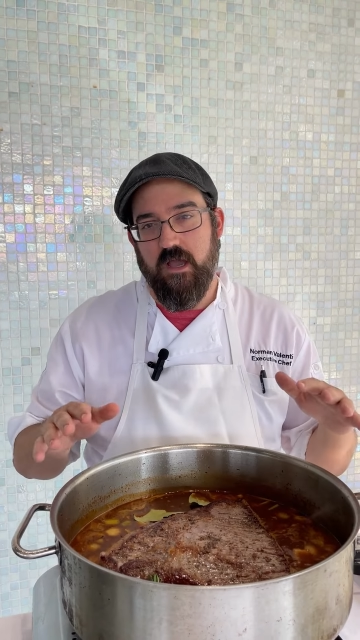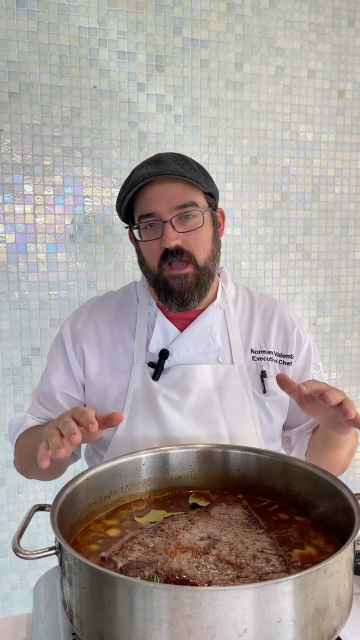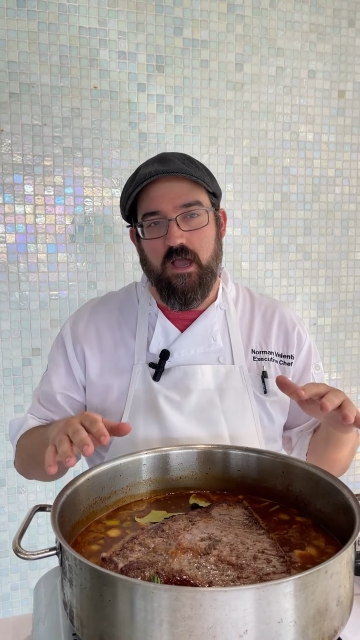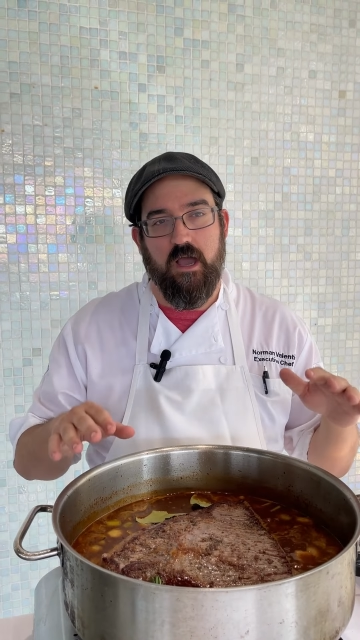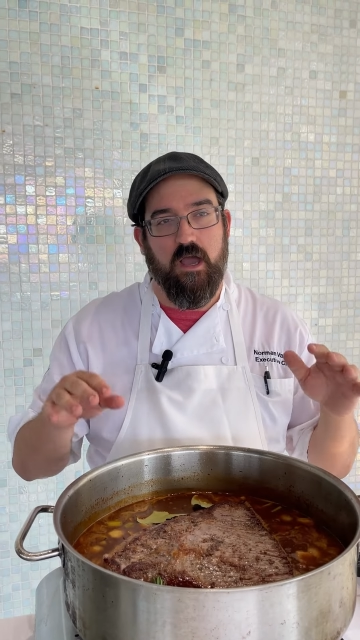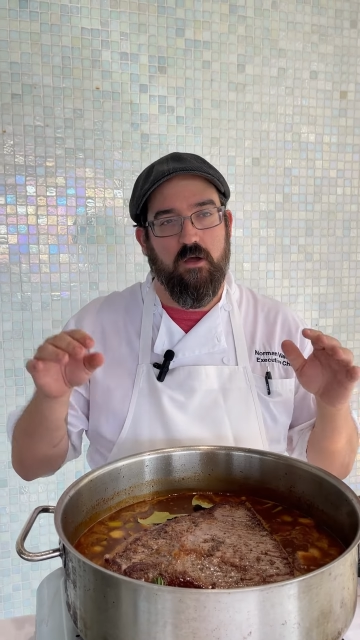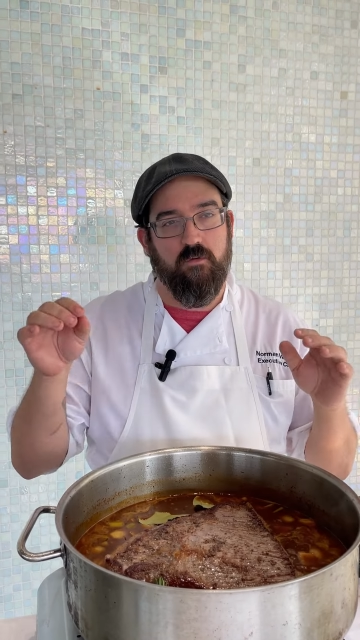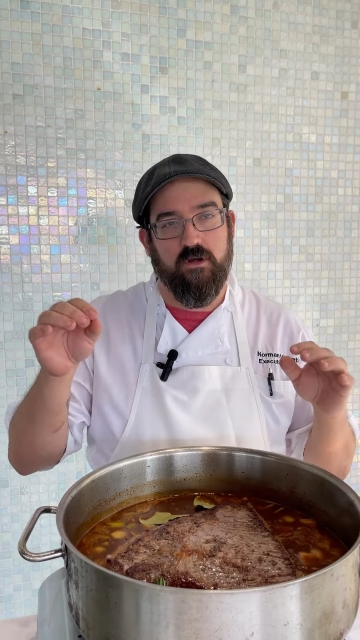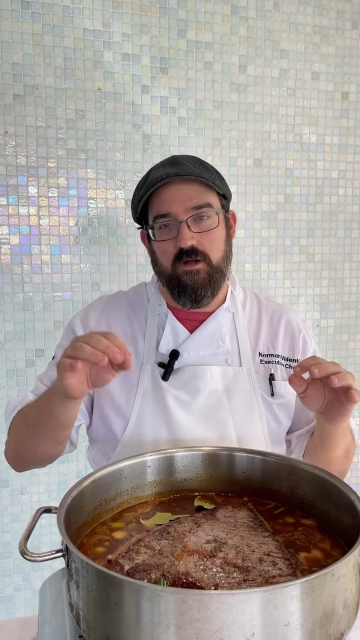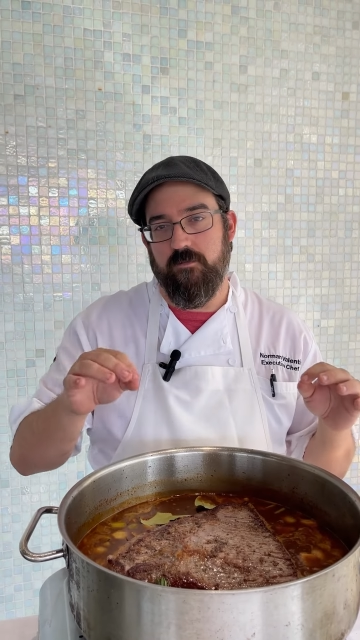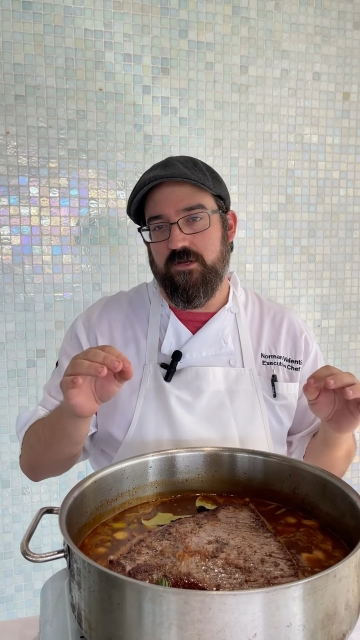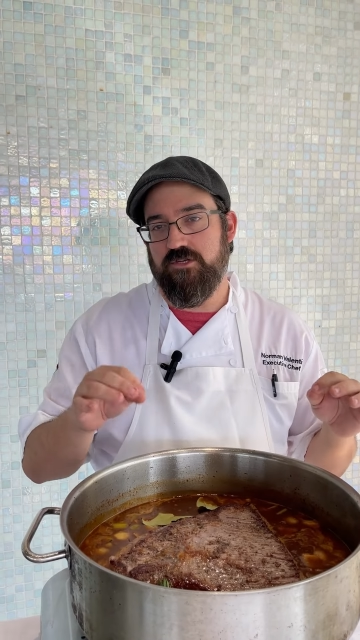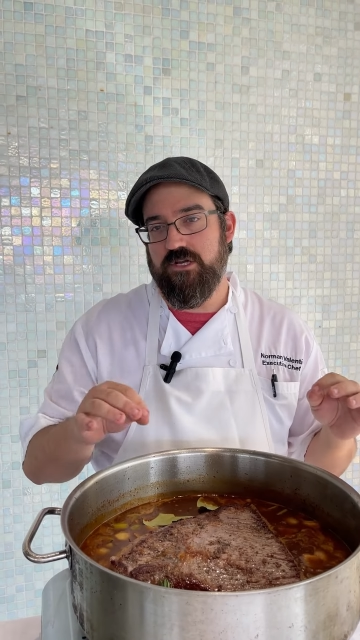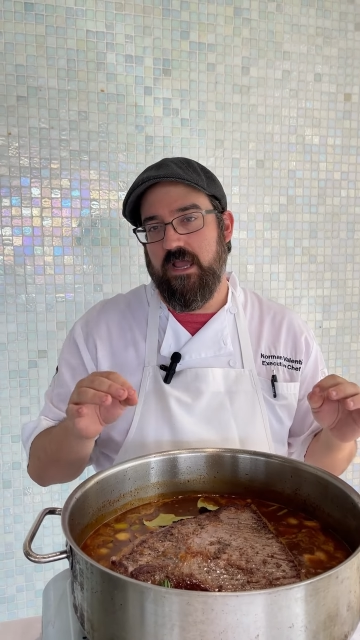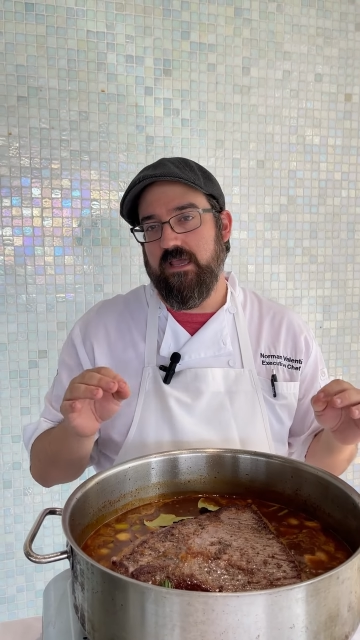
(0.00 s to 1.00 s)
We're going to
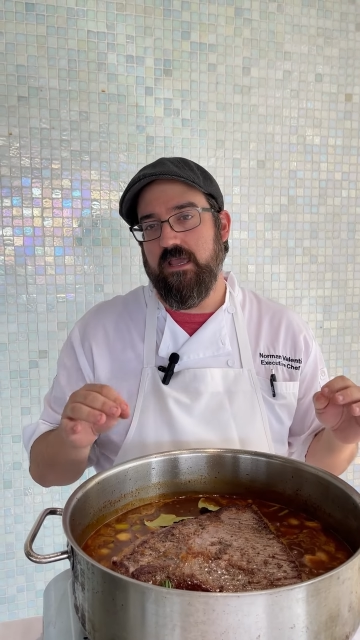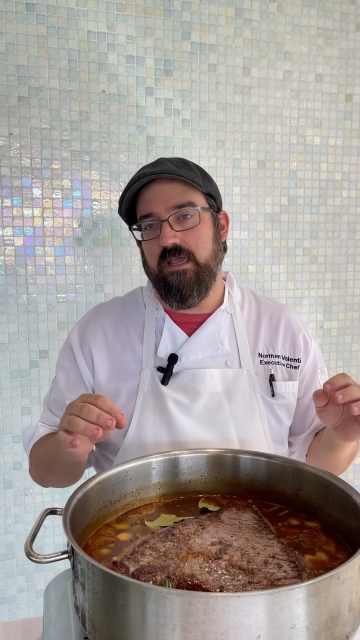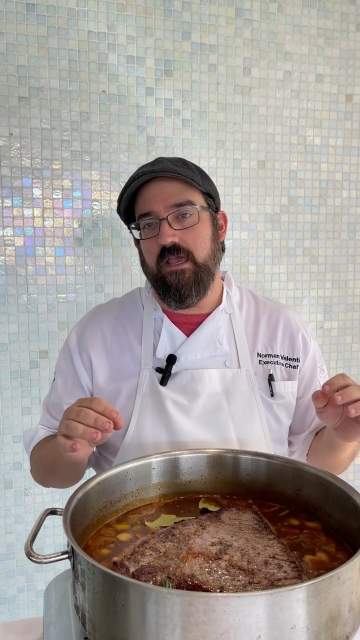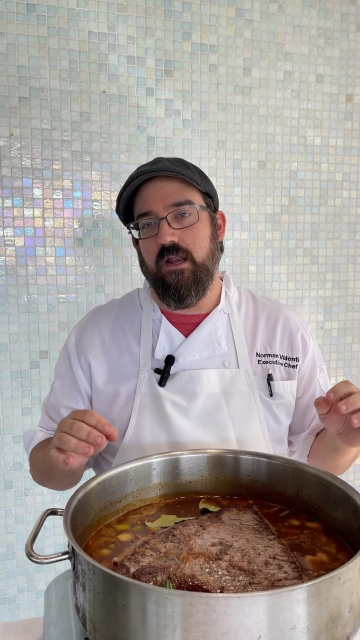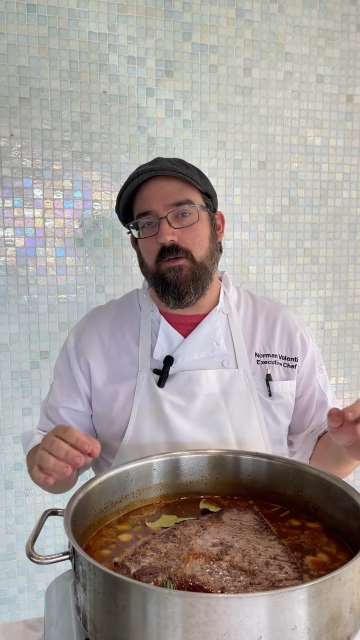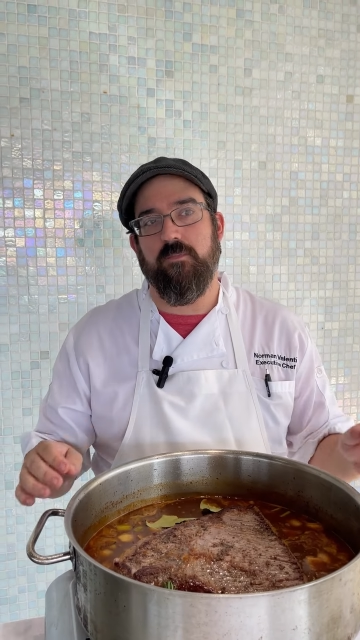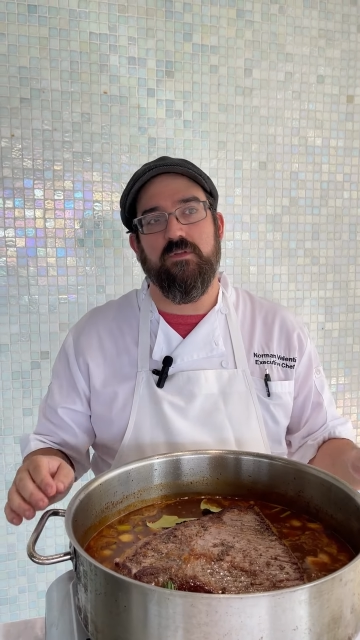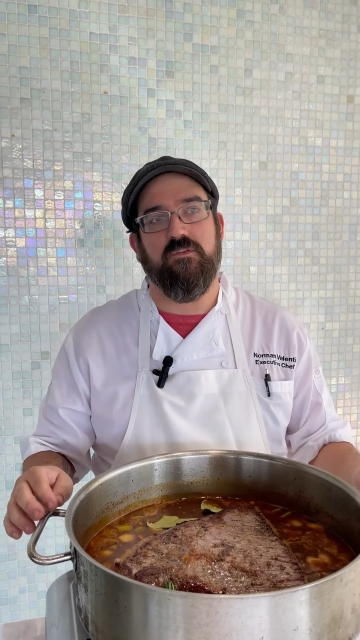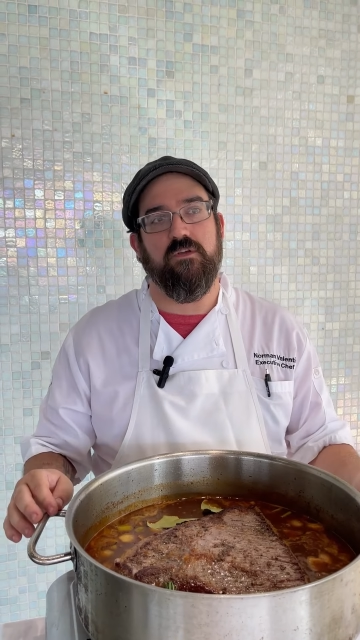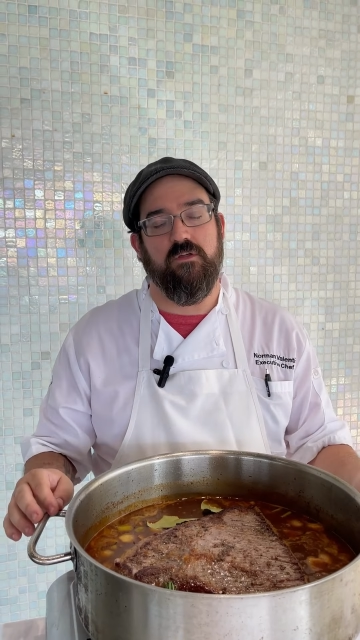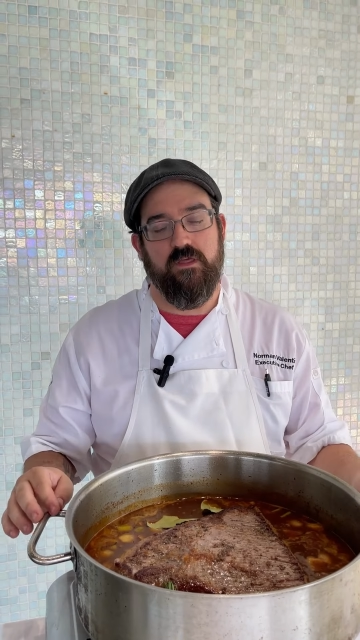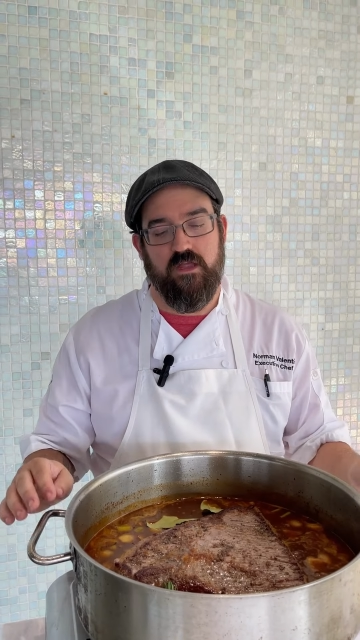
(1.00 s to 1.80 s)
be checking it up until